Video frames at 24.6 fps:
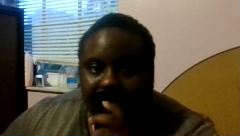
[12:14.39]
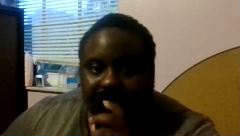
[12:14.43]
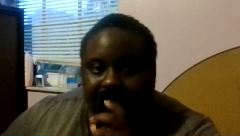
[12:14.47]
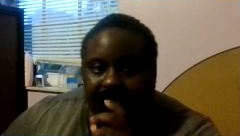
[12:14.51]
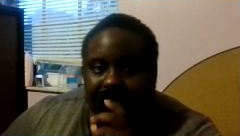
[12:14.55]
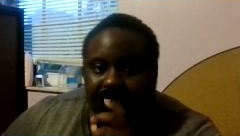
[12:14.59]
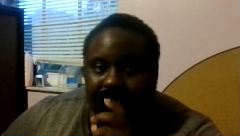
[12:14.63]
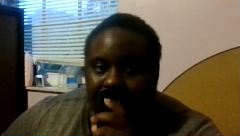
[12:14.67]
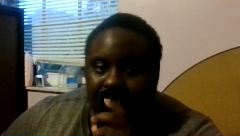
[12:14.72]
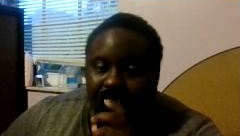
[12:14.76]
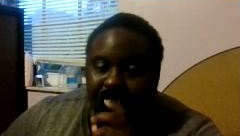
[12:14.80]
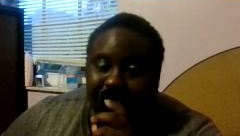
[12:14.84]

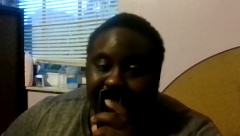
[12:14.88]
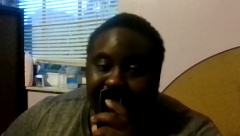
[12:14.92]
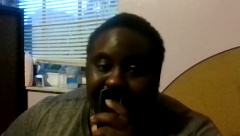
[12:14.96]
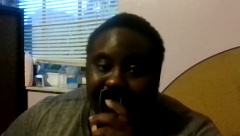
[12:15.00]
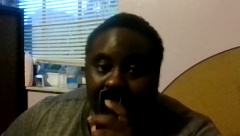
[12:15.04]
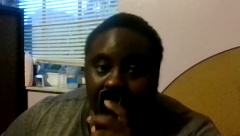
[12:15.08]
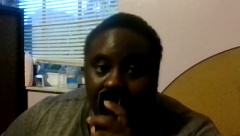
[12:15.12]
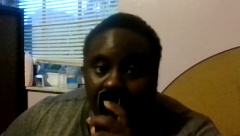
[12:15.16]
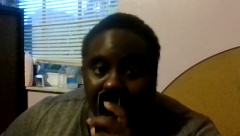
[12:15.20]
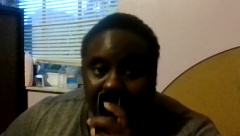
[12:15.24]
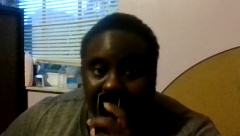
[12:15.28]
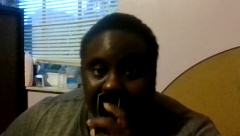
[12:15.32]
So you guys
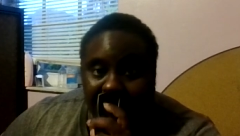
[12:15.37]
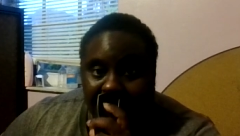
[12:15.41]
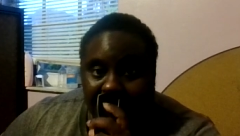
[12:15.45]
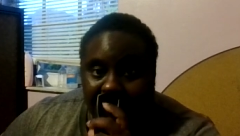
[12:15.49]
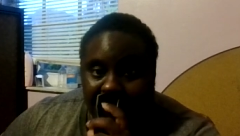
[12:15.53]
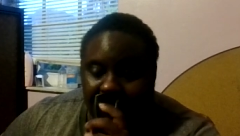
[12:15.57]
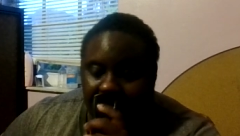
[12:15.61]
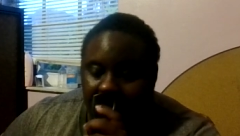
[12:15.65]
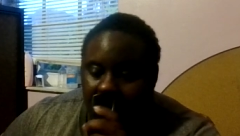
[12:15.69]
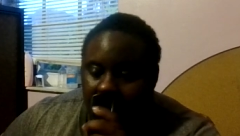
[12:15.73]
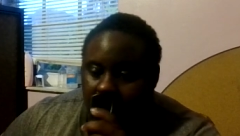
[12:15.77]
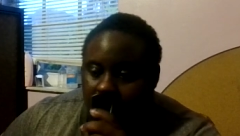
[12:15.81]
are gonna get
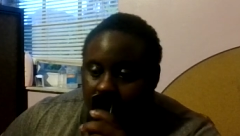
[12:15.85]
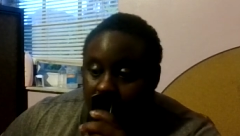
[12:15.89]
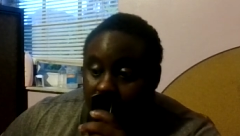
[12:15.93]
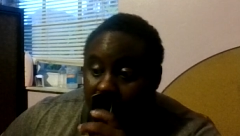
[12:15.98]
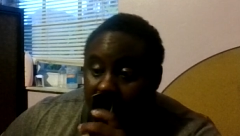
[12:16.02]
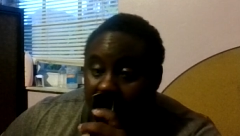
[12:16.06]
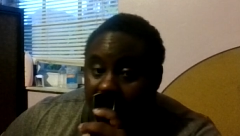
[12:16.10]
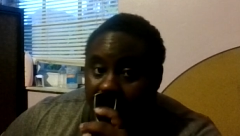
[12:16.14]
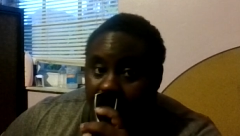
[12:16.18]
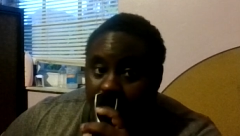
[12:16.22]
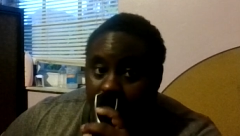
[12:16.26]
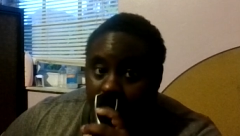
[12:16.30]
that. So
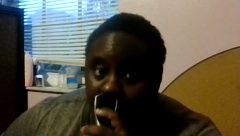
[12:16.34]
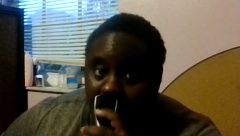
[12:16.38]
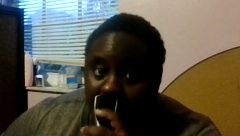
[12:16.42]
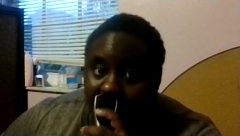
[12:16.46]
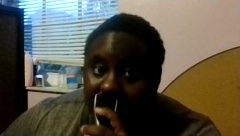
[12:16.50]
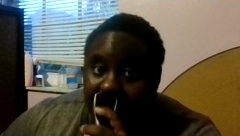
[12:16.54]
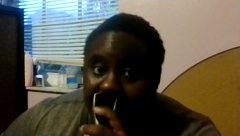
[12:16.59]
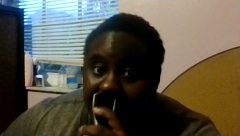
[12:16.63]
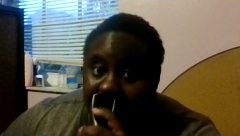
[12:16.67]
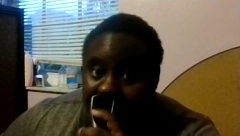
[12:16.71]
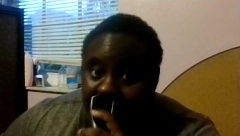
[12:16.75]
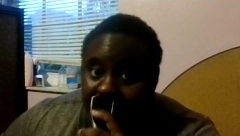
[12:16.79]
if you
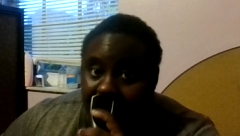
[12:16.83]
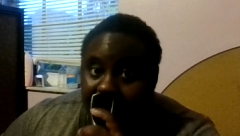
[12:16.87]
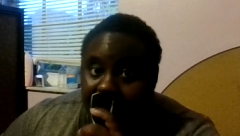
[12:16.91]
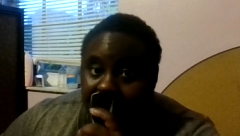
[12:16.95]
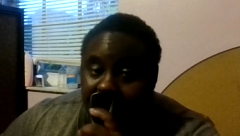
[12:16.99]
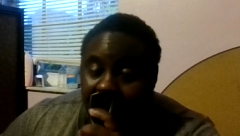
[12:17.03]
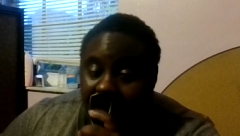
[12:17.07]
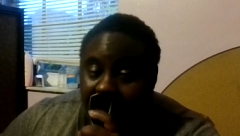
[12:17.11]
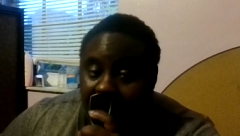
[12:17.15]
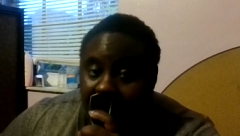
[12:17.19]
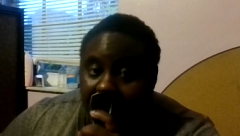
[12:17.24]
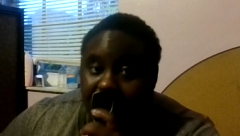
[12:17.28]
guys get,
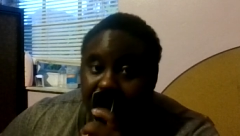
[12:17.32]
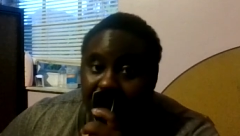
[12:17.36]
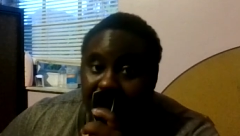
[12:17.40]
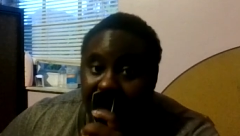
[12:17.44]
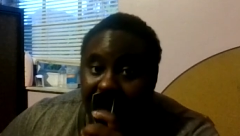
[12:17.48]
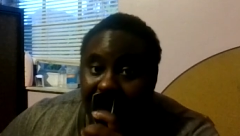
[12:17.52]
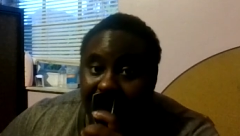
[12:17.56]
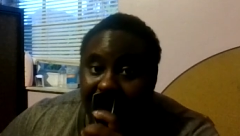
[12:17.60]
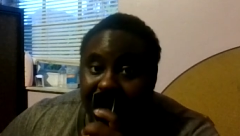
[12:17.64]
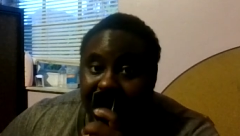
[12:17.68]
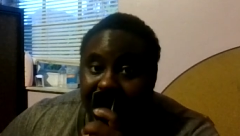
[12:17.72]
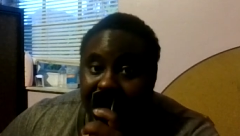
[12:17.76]
if you
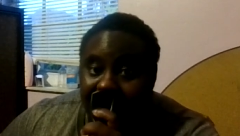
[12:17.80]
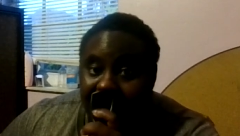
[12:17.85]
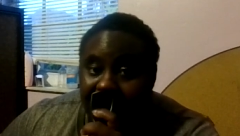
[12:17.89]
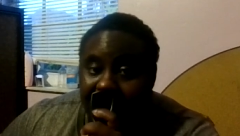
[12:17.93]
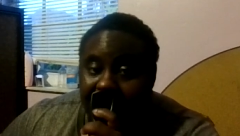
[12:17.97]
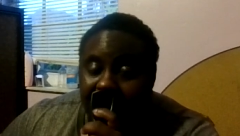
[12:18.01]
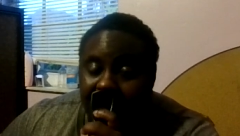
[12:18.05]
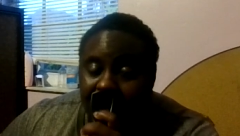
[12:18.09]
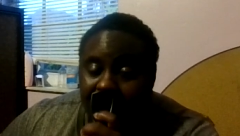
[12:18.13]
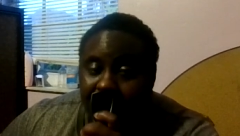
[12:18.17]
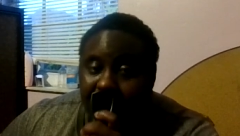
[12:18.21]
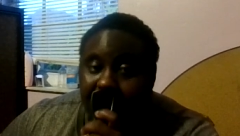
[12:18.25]
guys guess
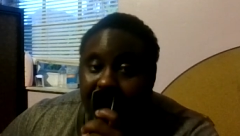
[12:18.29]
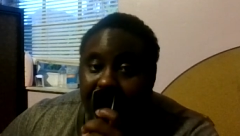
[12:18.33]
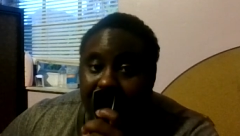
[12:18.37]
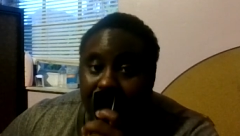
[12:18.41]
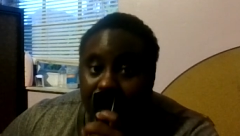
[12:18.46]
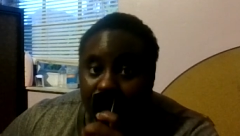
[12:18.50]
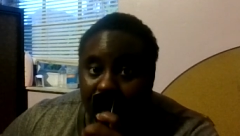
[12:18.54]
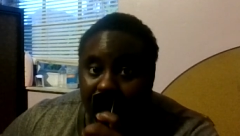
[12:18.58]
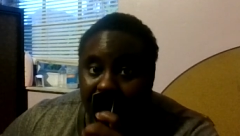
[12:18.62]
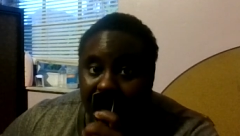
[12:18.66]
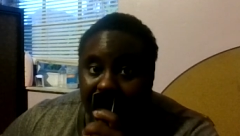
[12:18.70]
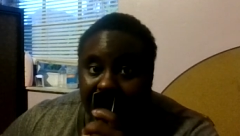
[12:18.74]
it, you guys are
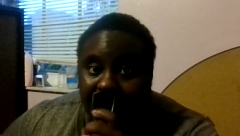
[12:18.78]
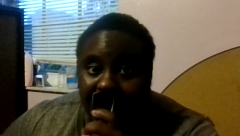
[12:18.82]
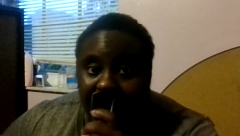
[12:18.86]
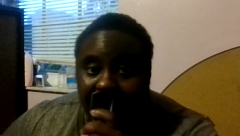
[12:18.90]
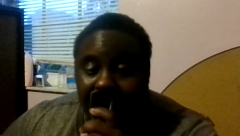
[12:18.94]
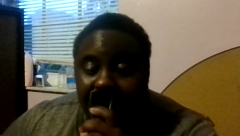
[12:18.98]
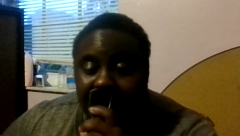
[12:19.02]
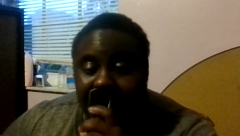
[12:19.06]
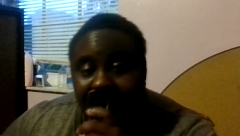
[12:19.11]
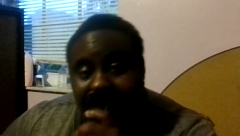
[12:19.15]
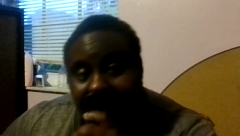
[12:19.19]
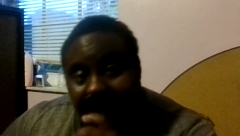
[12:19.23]
gonna get
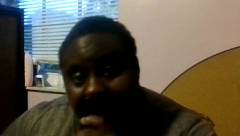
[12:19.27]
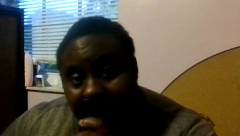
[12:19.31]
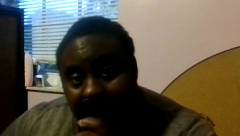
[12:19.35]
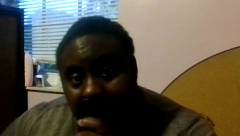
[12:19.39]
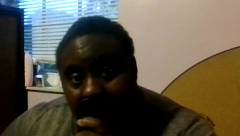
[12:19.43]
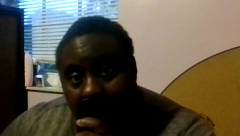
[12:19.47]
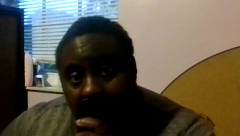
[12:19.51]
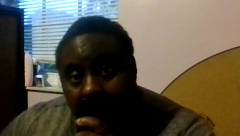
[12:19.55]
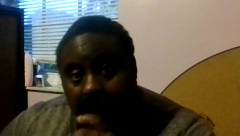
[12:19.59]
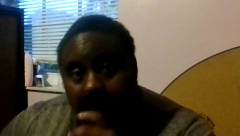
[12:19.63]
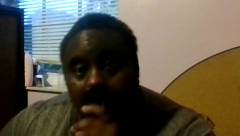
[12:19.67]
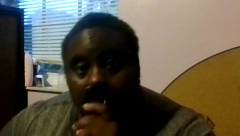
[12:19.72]
a sign,
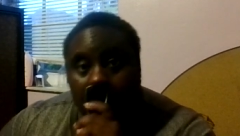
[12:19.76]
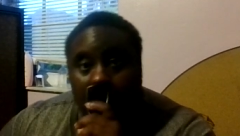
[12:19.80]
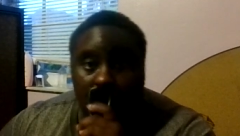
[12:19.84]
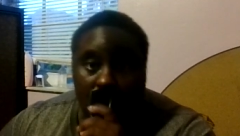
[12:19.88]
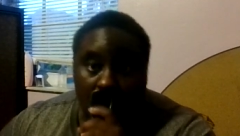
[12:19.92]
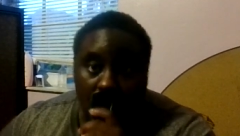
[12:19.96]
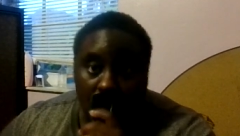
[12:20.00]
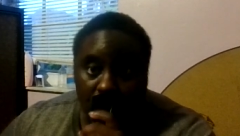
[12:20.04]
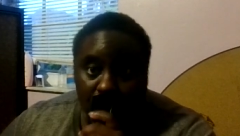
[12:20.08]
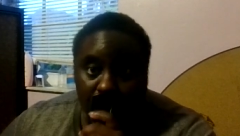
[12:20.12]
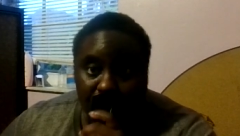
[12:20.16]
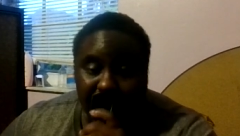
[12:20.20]
an
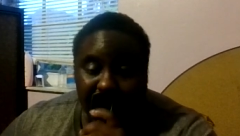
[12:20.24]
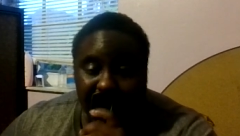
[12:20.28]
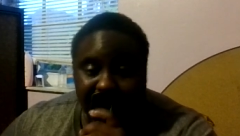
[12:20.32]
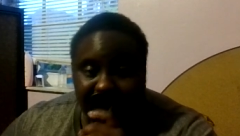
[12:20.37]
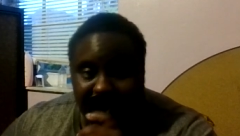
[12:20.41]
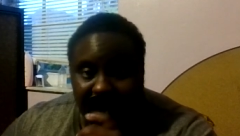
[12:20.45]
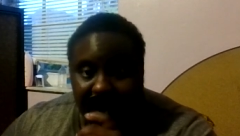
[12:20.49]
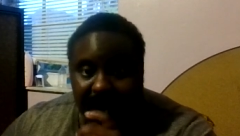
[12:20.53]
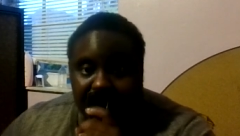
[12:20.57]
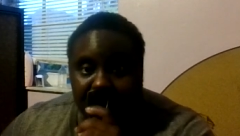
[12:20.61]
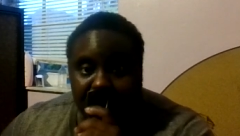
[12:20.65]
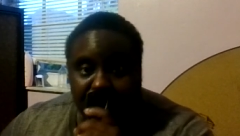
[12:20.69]
autograph
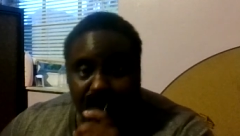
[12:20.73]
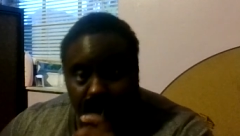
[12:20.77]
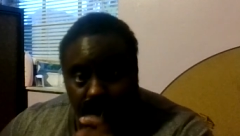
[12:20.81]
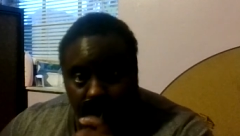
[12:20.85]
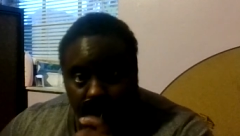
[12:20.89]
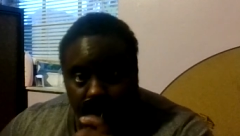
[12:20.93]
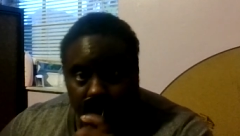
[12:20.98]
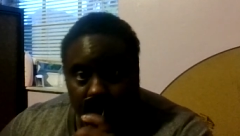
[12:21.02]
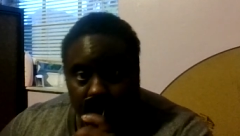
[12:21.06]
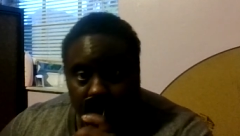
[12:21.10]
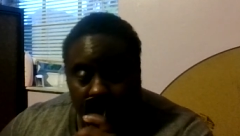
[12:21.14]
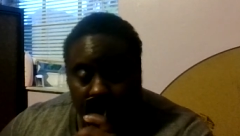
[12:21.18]
signed
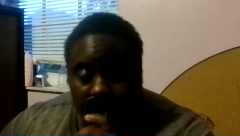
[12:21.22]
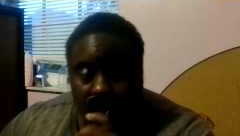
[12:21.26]
shirt,